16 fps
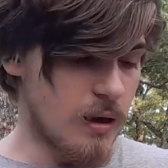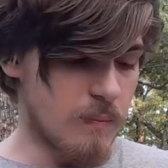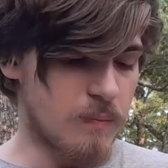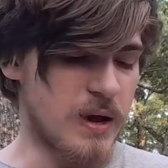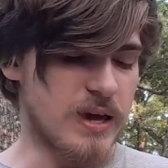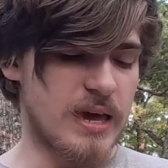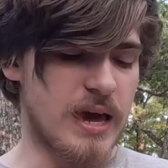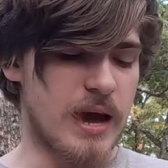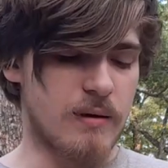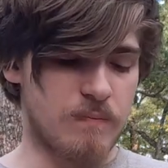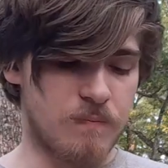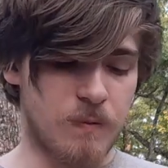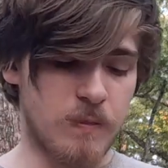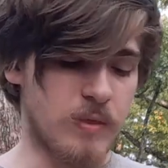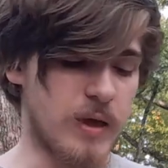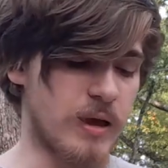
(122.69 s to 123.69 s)
But yeah,
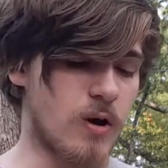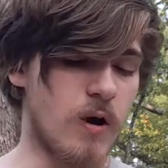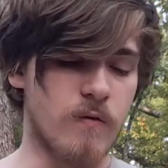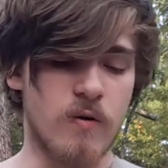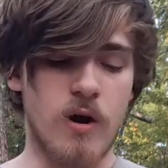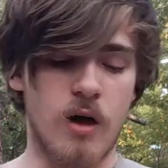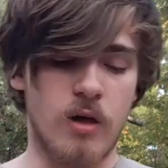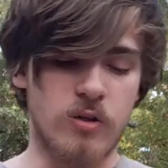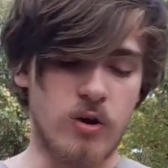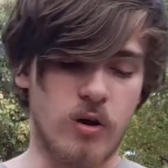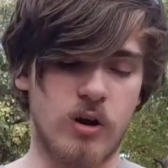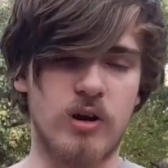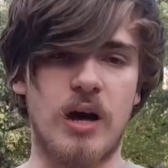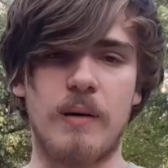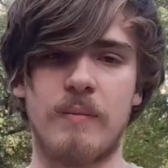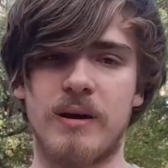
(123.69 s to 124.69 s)
like overall, the
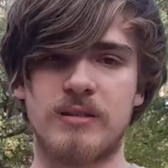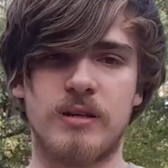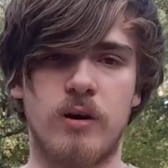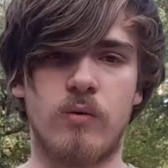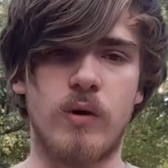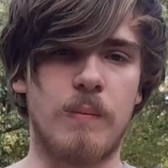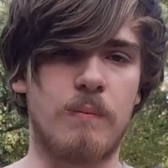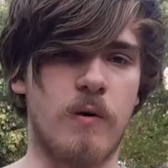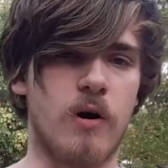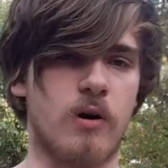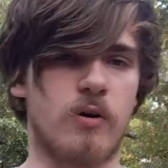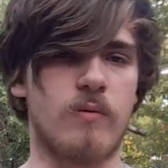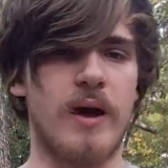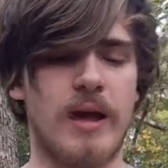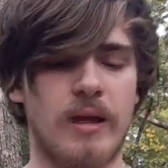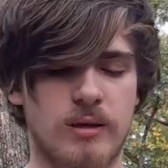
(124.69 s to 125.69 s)
ergonomics and grip are
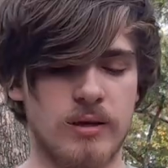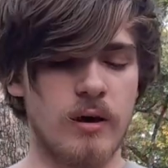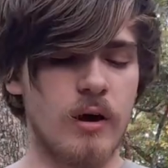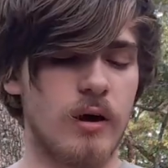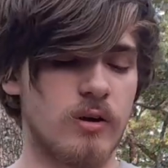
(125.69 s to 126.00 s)
great.